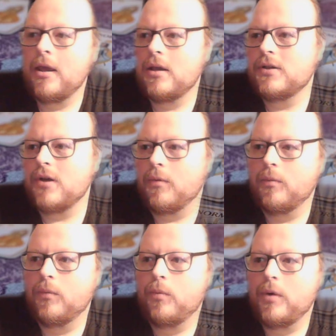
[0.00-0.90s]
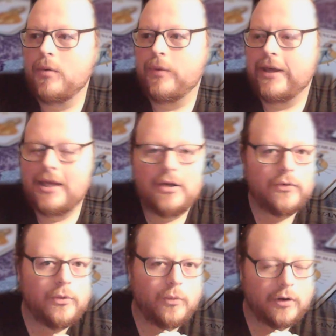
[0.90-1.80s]
So, when we hear
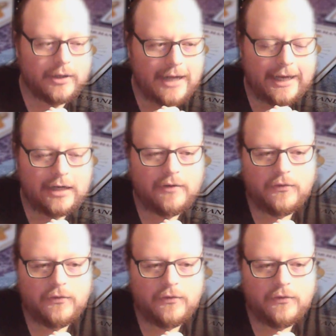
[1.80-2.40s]
the word negative